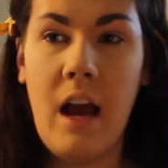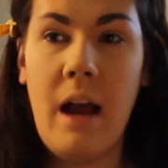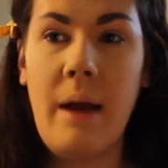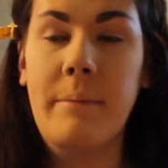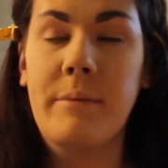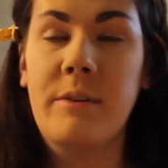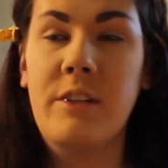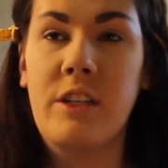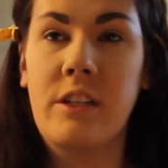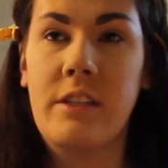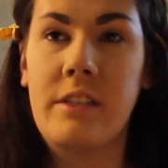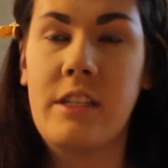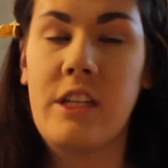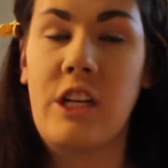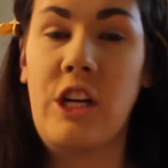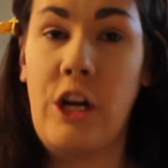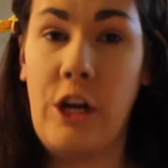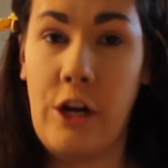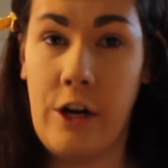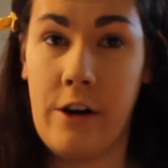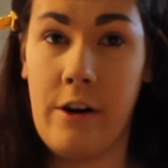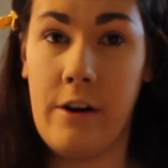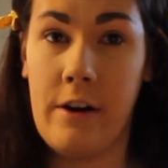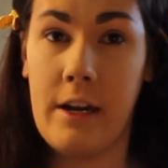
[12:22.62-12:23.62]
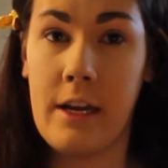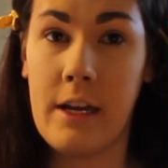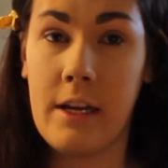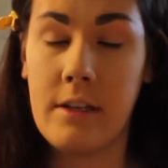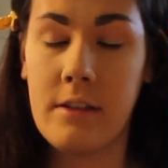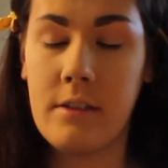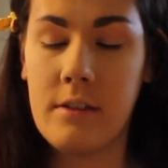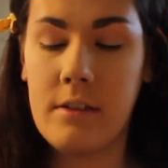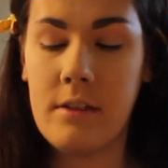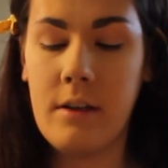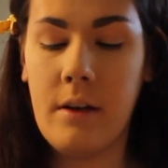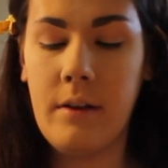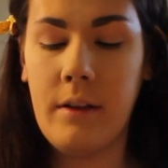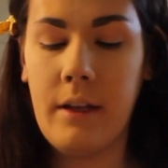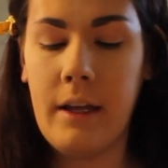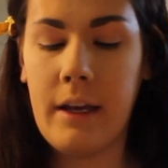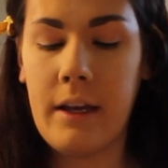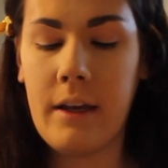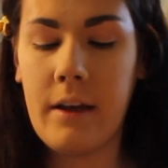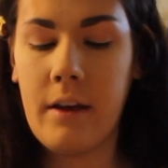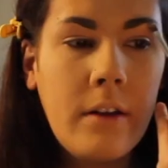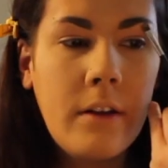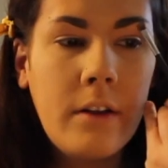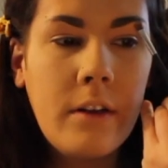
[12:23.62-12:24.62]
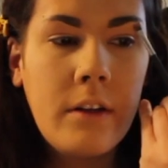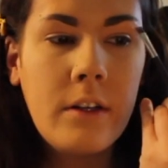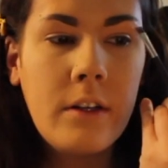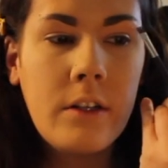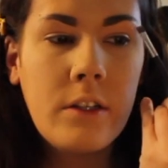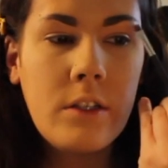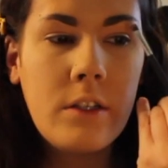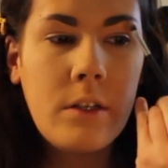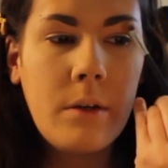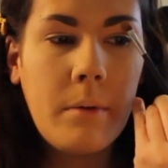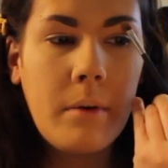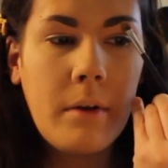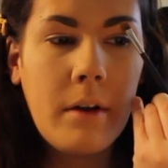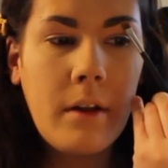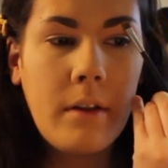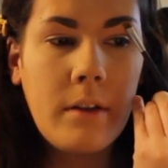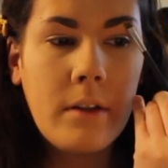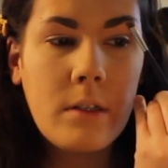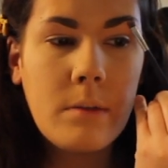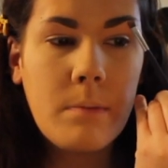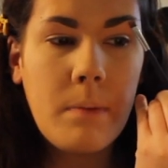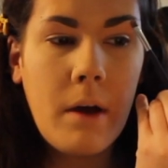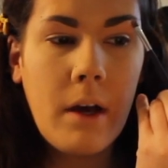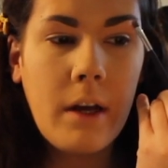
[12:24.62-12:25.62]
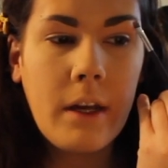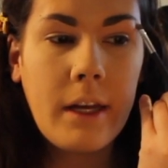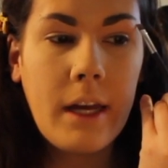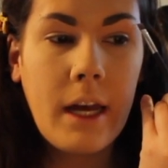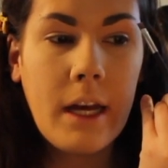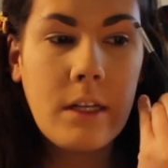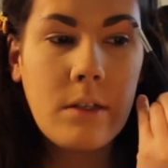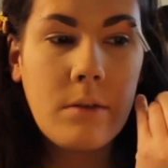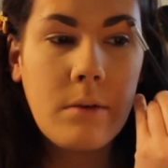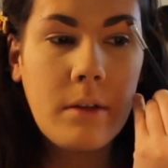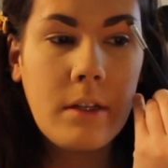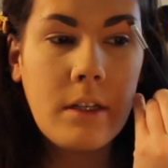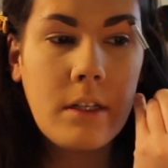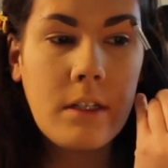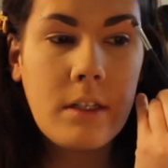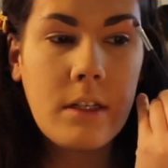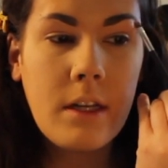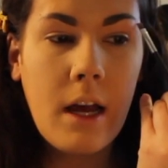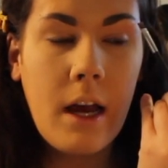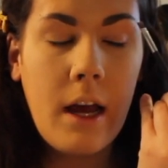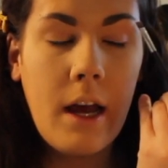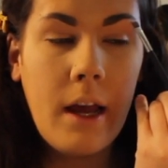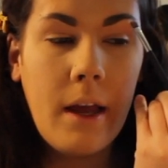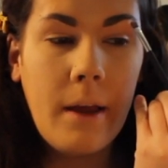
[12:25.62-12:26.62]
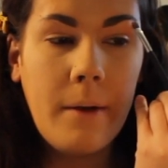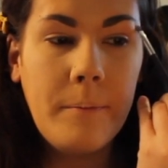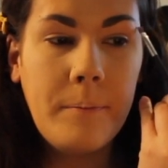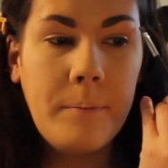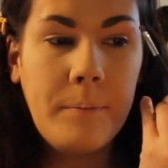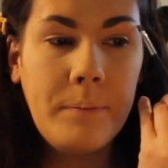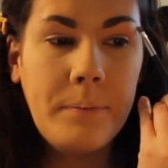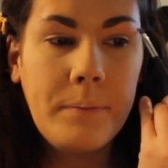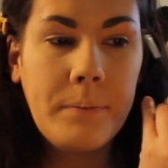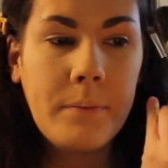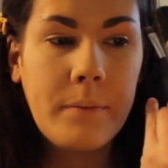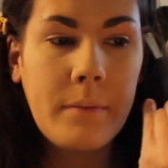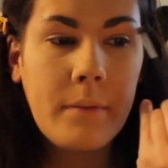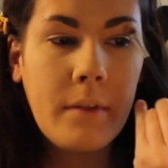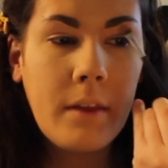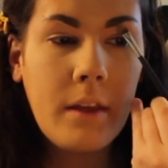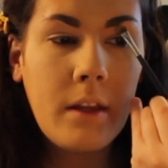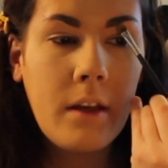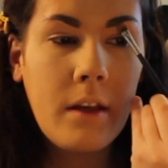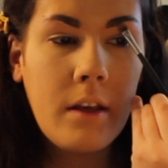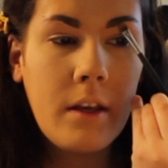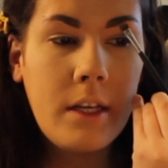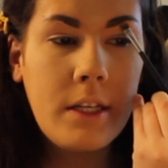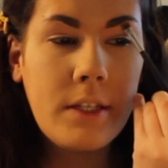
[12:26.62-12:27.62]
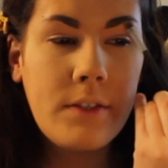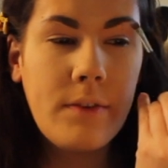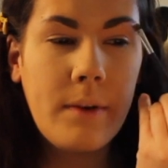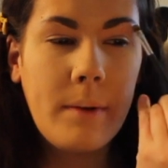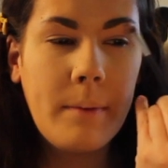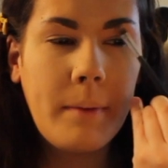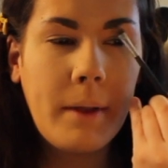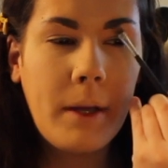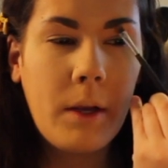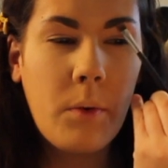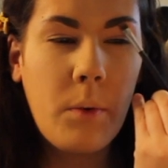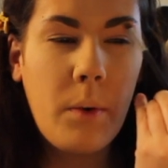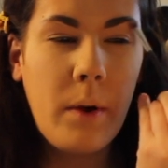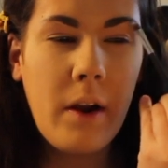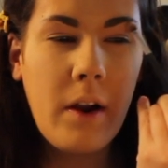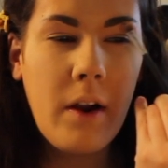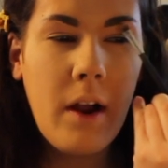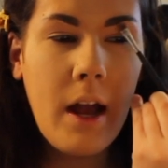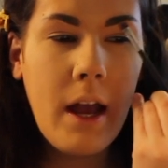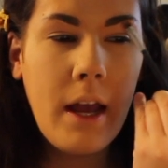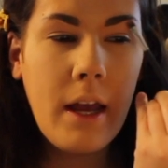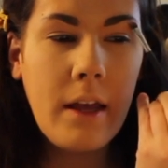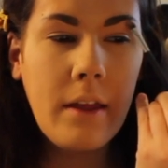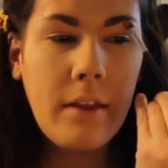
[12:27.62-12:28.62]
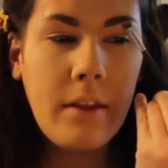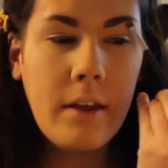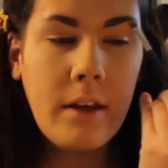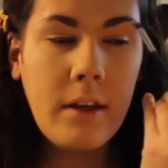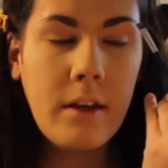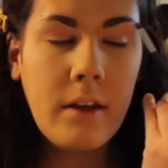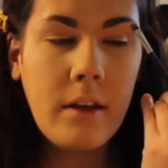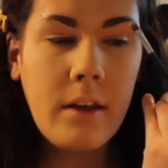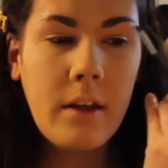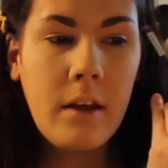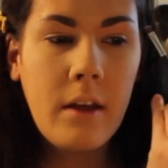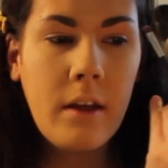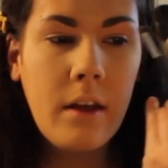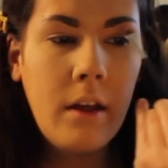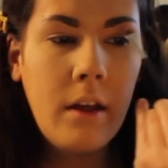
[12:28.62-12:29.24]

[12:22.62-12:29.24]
I'm just curious, so, like, She went on this podcast with this guy. He's from like Queer Eye, I think.